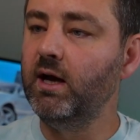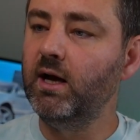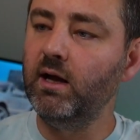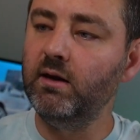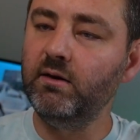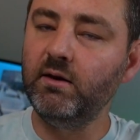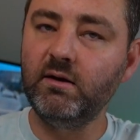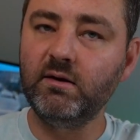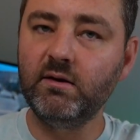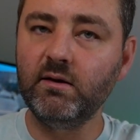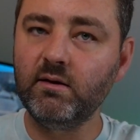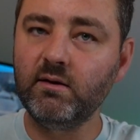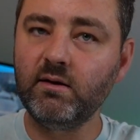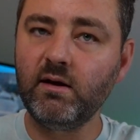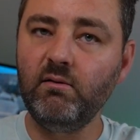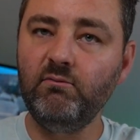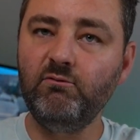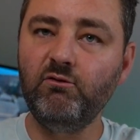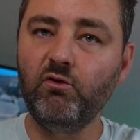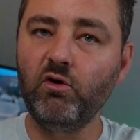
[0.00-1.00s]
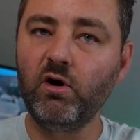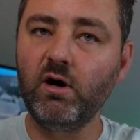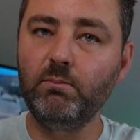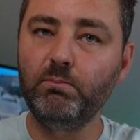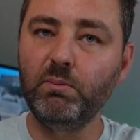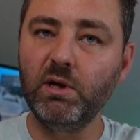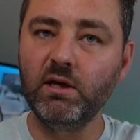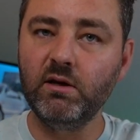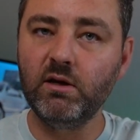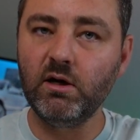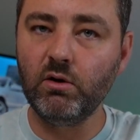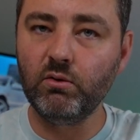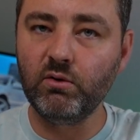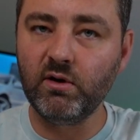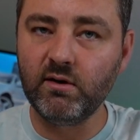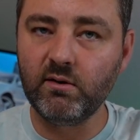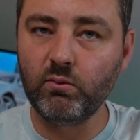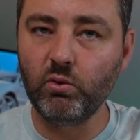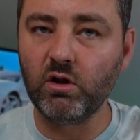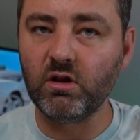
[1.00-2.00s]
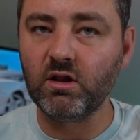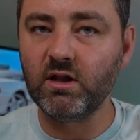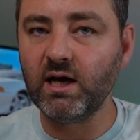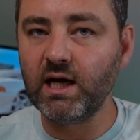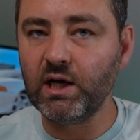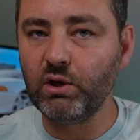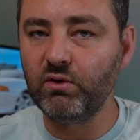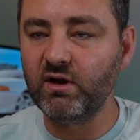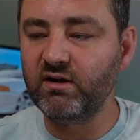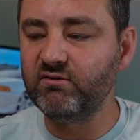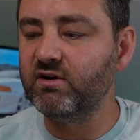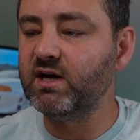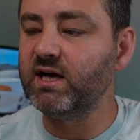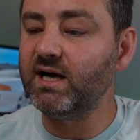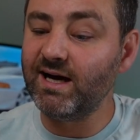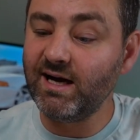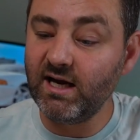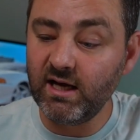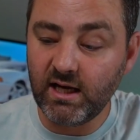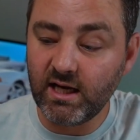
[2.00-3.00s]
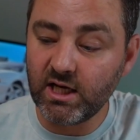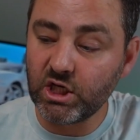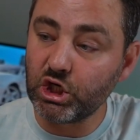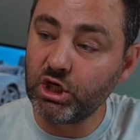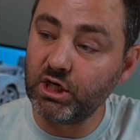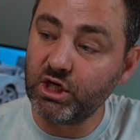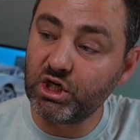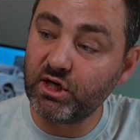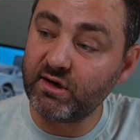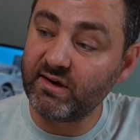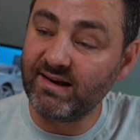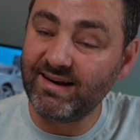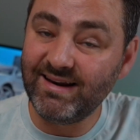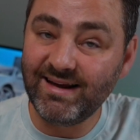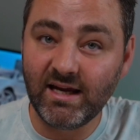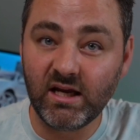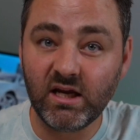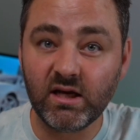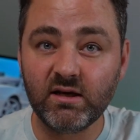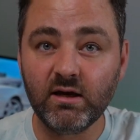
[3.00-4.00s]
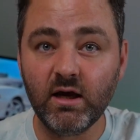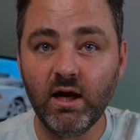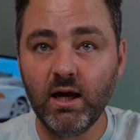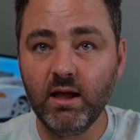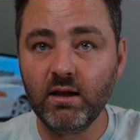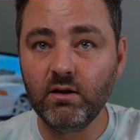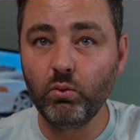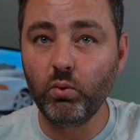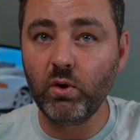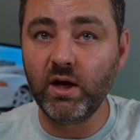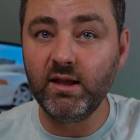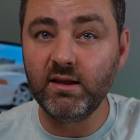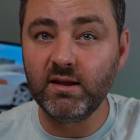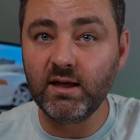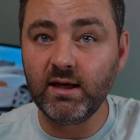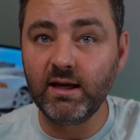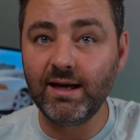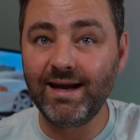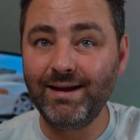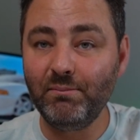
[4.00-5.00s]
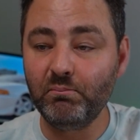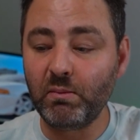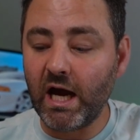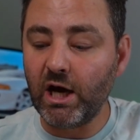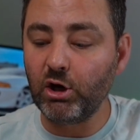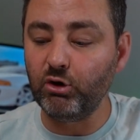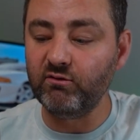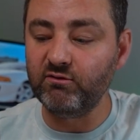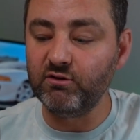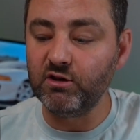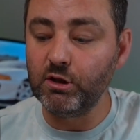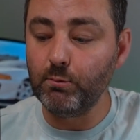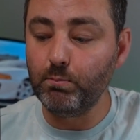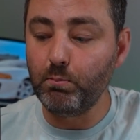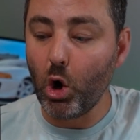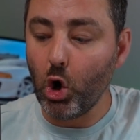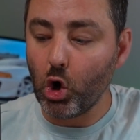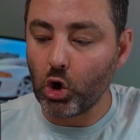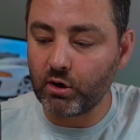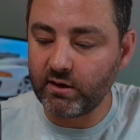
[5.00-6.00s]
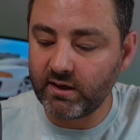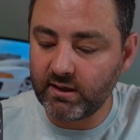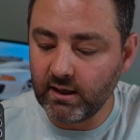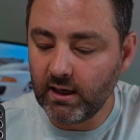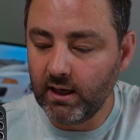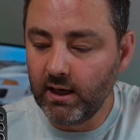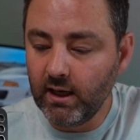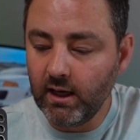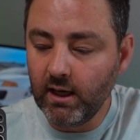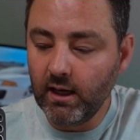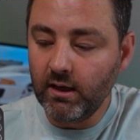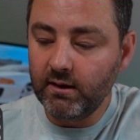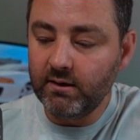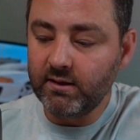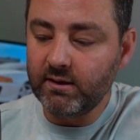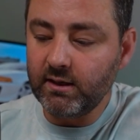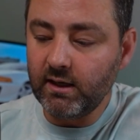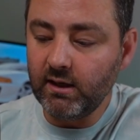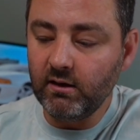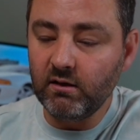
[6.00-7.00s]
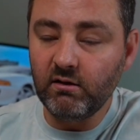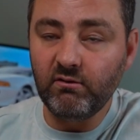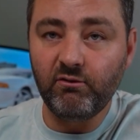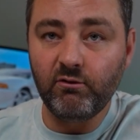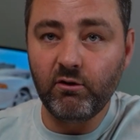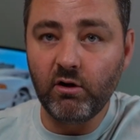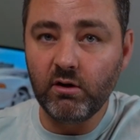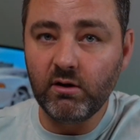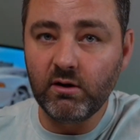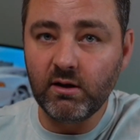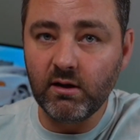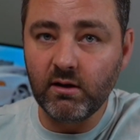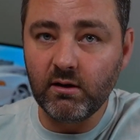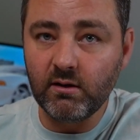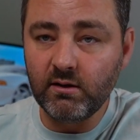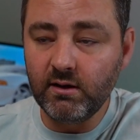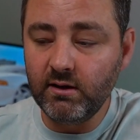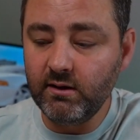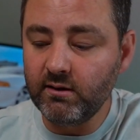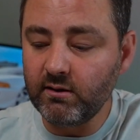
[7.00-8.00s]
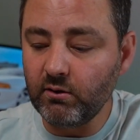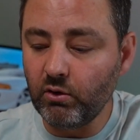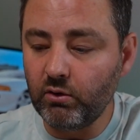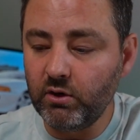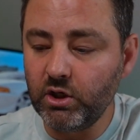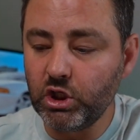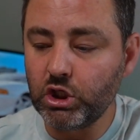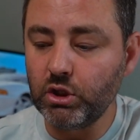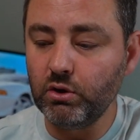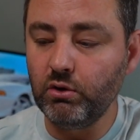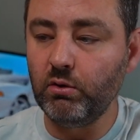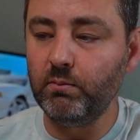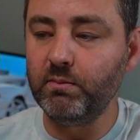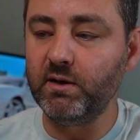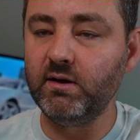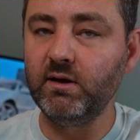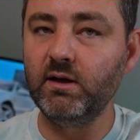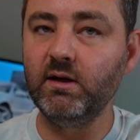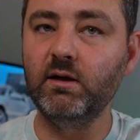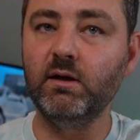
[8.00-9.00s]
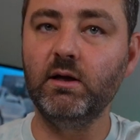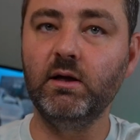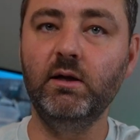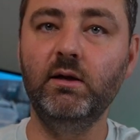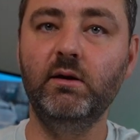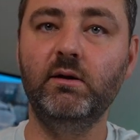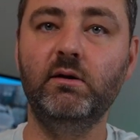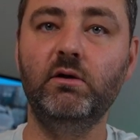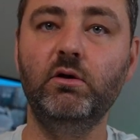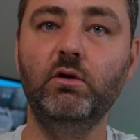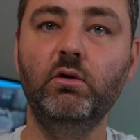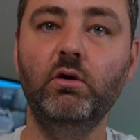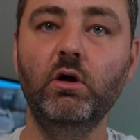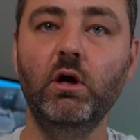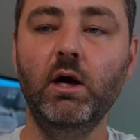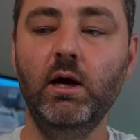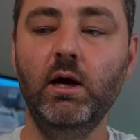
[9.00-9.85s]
and that's the same for up and down as well. However, I actually just like it the way they came out of the box. Staying in the front here, these orange knobs here is to